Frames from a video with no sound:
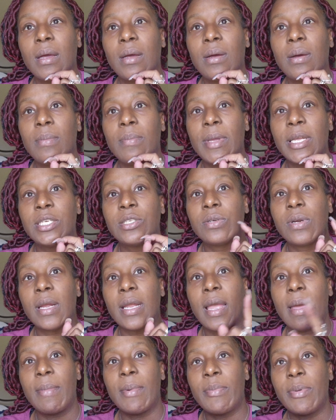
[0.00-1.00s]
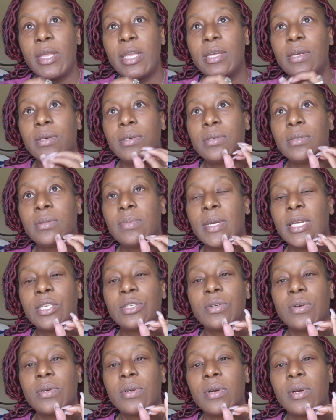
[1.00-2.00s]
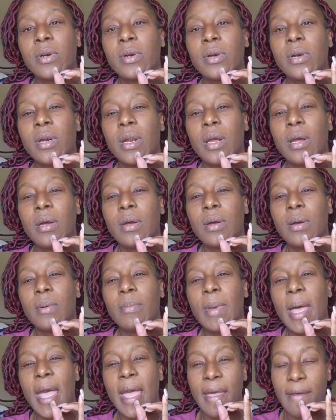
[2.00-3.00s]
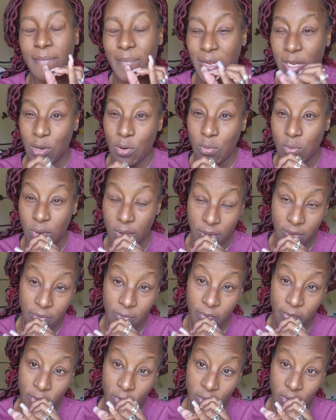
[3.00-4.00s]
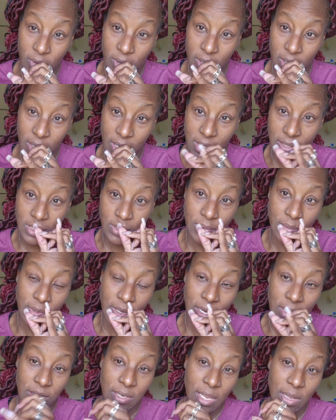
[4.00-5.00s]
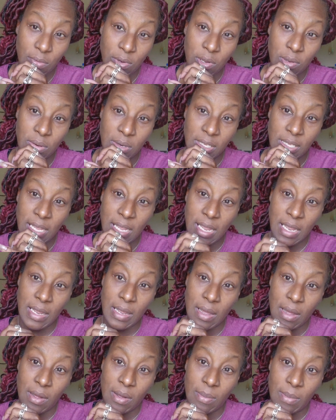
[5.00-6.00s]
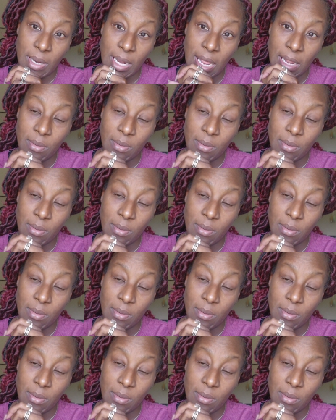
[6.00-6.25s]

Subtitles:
Make sure I got my pills, make sure I have my yogurt for it because they tell you to take a lot